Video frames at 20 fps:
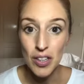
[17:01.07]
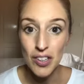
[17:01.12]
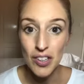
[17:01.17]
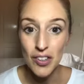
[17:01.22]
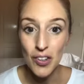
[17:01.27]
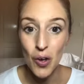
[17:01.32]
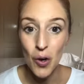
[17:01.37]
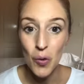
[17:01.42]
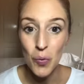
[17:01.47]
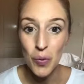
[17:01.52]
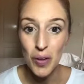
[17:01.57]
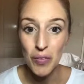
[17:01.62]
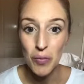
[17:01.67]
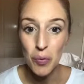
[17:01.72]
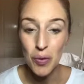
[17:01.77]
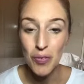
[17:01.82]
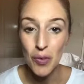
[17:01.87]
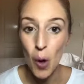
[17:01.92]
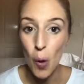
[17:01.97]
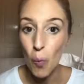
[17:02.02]
You know,
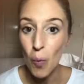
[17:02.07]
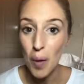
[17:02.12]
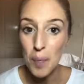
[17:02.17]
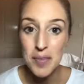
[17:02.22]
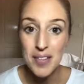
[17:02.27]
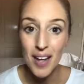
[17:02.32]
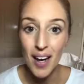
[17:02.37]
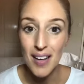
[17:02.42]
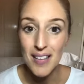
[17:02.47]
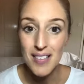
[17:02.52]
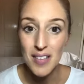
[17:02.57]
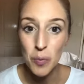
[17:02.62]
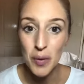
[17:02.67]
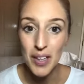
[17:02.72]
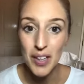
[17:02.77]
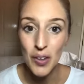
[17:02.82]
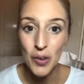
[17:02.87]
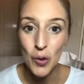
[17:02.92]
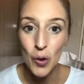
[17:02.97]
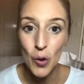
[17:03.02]
we've got websites that we
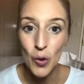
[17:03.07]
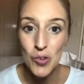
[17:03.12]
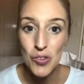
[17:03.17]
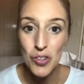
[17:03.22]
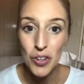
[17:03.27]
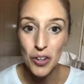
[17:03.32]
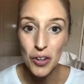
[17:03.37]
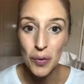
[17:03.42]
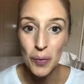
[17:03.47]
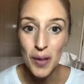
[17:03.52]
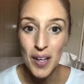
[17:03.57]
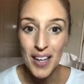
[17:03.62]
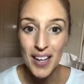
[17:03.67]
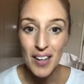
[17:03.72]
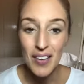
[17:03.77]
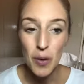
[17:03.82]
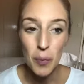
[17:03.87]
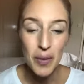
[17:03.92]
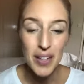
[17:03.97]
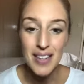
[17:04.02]
can go to,
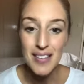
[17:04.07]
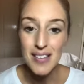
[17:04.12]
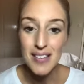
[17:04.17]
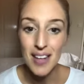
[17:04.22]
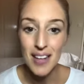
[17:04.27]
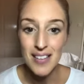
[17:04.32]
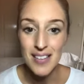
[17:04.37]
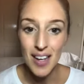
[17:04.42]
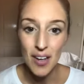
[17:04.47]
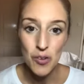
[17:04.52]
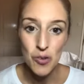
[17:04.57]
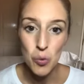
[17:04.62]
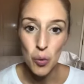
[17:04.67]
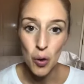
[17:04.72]
that we can send out to our